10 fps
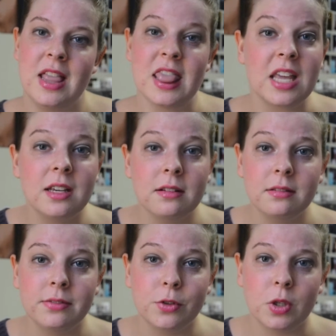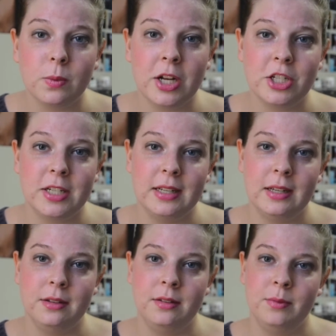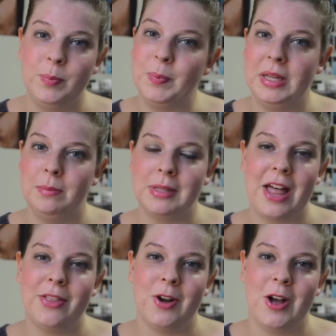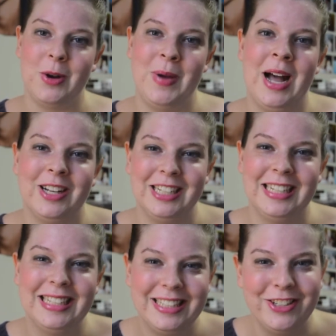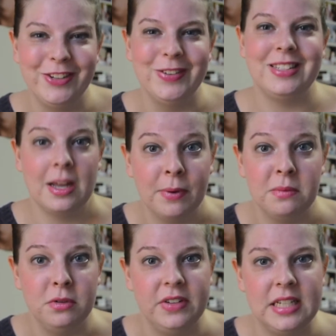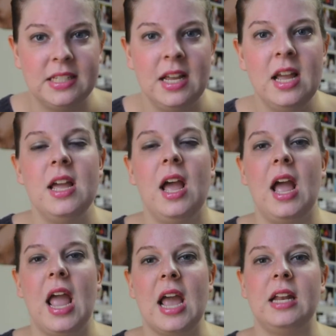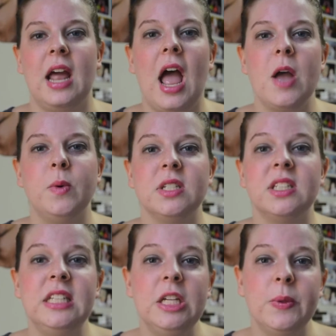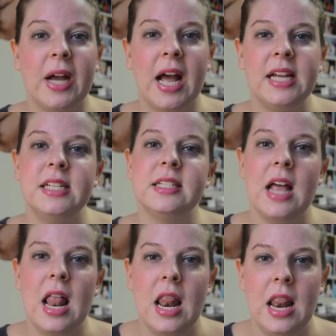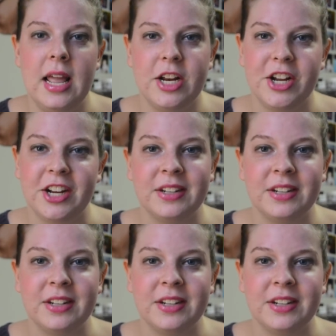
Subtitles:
Thank you for watching me blather on about 2 separate movies, and I will see you guys later.